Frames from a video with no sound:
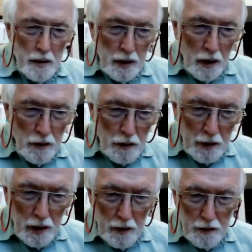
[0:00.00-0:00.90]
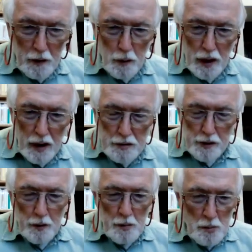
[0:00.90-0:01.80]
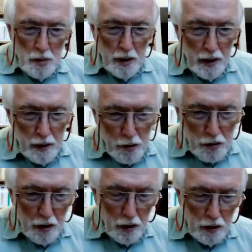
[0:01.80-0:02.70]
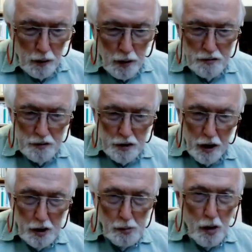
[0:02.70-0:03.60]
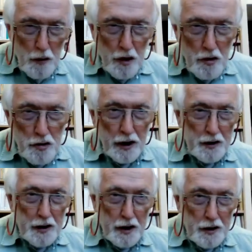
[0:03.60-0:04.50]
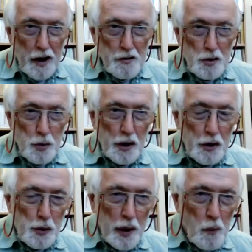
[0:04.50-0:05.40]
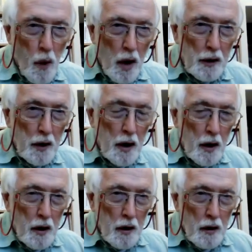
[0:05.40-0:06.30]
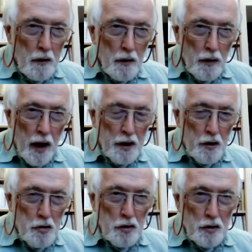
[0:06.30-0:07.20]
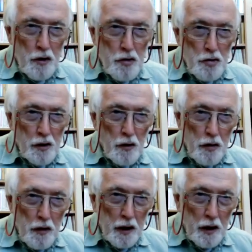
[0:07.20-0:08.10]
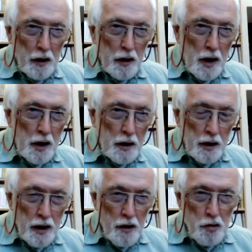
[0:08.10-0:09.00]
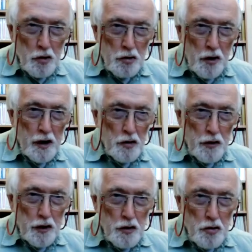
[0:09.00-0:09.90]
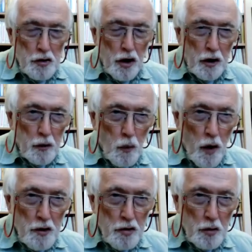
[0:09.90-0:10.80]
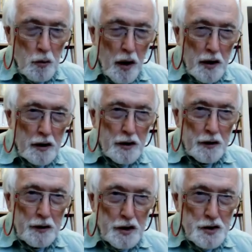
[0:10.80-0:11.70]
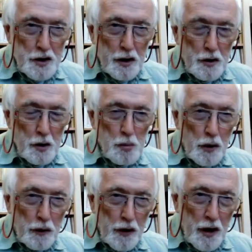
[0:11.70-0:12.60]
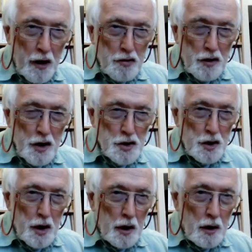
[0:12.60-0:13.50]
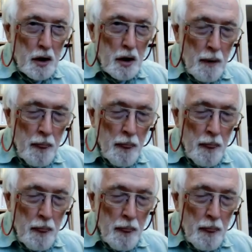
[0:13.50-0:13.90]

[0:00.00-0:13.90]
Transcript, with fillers: another thing I think we have to remember here is that although we've talked about things like TeX Live 2021, that isn't a single thing. It it is at sites that install it once and wait until next year to put the next edition in.